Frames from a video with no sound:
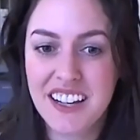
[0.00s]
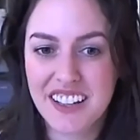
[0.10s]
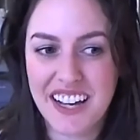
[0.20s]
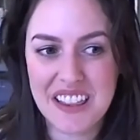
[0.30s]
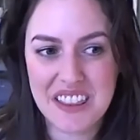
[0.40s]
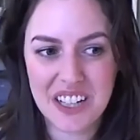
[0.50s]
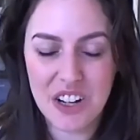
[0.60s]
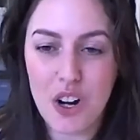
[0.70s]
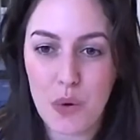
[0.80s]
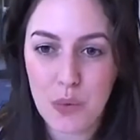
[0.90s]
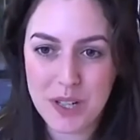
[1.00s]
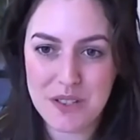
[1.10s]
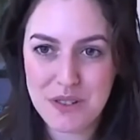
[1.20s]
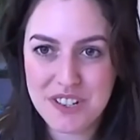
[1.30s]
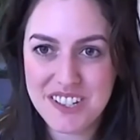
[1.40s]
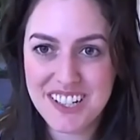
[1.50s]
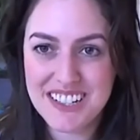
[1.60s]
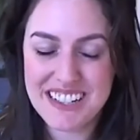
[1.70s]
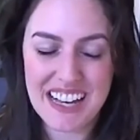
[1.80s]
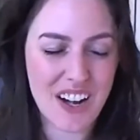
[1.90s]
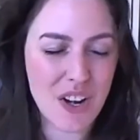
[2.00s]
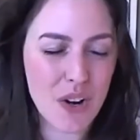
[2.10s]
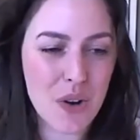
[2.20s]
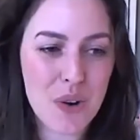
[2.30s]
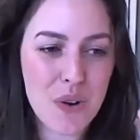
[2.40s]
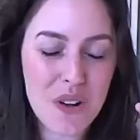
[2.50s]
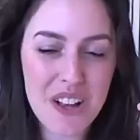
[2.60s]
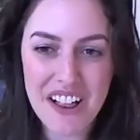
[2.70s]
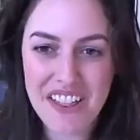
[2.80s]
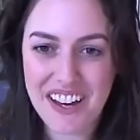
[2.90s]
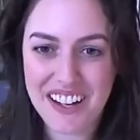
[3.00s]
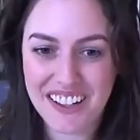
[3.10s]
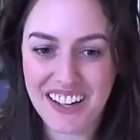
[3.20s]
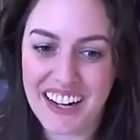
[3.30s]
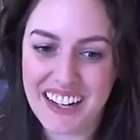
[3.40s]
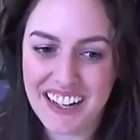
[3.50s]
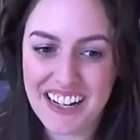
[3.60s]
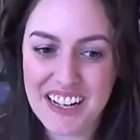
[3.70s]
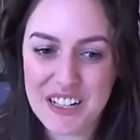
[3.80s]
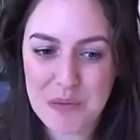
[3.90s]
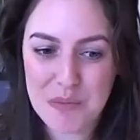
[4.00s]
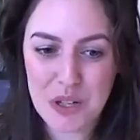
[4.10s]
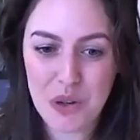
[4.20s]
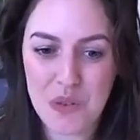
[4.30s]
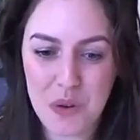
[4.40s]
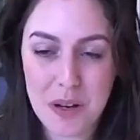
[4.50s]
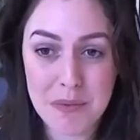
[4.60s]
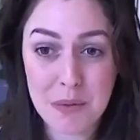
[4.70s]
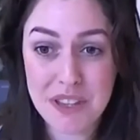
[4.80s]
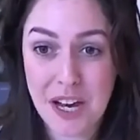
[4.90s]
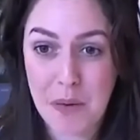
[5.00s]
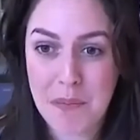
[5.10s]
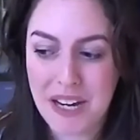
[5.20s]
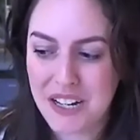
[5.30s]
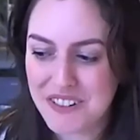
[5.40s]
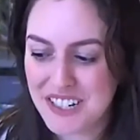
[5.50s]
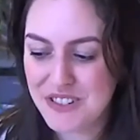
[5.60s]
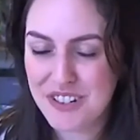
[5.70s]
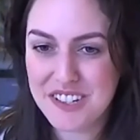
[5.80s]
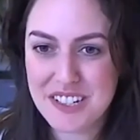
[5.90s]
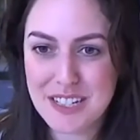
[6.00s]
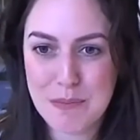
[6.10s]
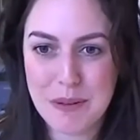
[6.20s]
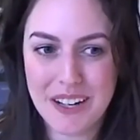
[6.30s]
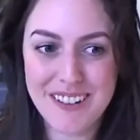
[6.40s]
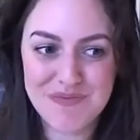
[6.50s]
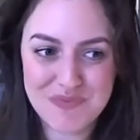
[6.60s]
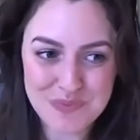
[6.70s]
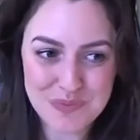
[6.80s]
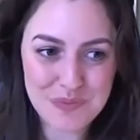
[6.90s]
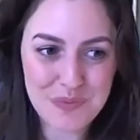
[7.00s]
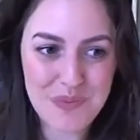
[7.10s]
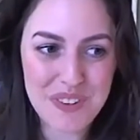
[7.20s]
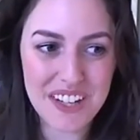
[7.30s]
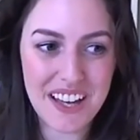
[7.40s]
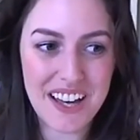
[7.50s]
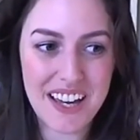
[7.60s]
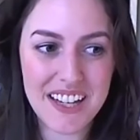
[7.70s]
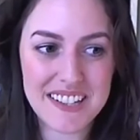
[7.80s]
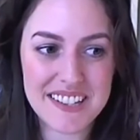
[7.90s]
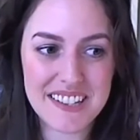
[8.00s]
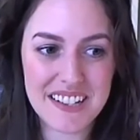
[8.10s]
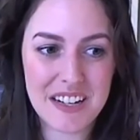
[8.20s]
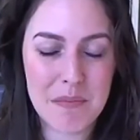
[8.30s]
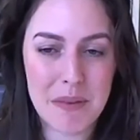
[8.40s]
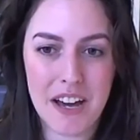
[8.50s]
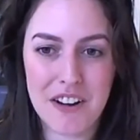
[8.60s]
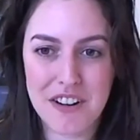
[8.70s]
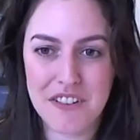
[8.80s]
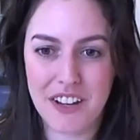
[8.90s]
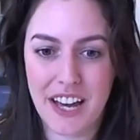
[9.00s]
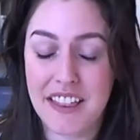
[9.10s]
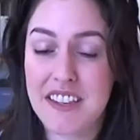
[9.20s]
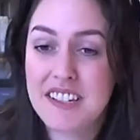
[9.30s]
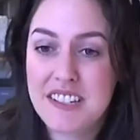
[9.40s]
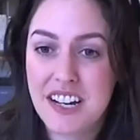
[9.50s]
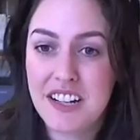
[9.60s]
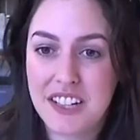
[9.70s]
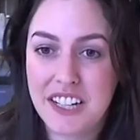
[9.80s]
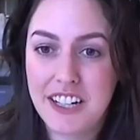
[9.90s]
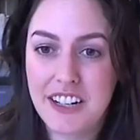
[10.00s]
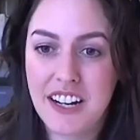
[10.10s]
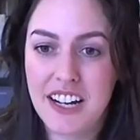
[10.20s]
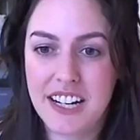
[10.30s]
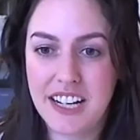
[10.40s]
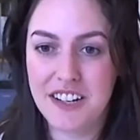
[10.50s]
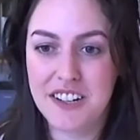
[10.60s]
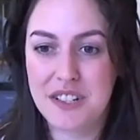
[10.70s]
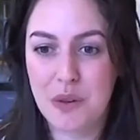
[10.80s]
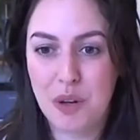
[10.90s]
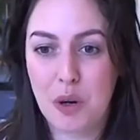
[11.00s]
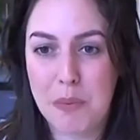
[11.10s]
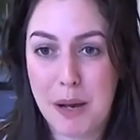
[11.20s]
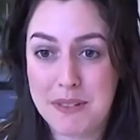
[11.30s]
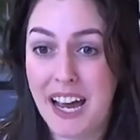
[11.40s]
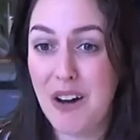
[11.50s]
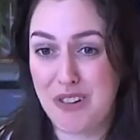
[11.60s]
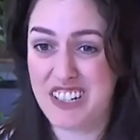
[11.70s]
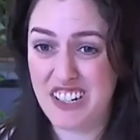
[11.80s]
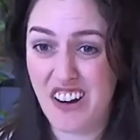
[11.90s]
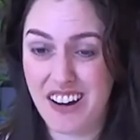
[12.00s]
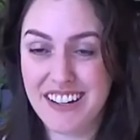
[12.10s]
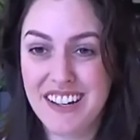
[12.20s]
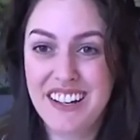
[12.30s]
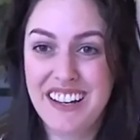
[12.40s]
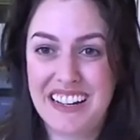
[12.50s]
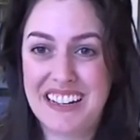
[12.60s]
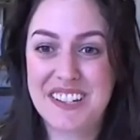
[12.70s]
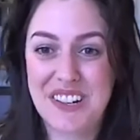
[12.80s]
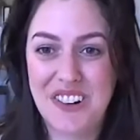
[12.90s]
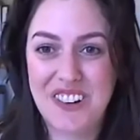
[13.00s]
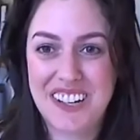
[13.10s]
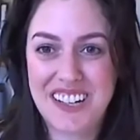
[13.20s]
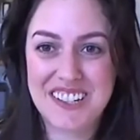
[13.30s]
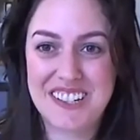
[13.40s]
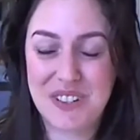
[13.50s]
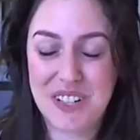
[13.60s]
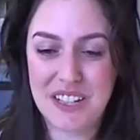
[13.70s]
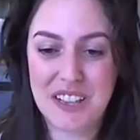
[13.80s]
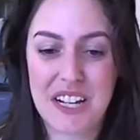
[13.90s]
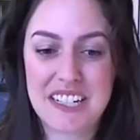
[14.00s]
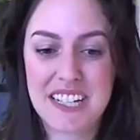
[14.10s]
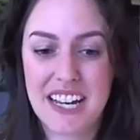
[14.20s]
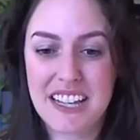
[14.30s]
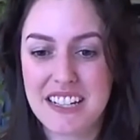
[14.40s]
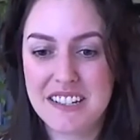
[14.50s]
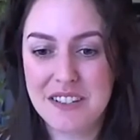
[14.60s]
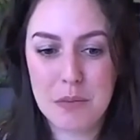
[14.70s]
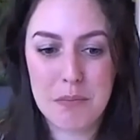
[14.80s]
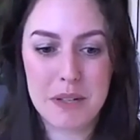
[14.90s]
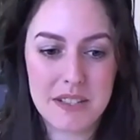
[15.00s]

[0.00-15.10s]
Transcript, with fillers: Like there are resources, and I know that like it can be overwhelming with how many resources, but it's a matter of like, this is not linear, and here's a roadmap to how it's not. And so here's what, exactly. like take these little yeah.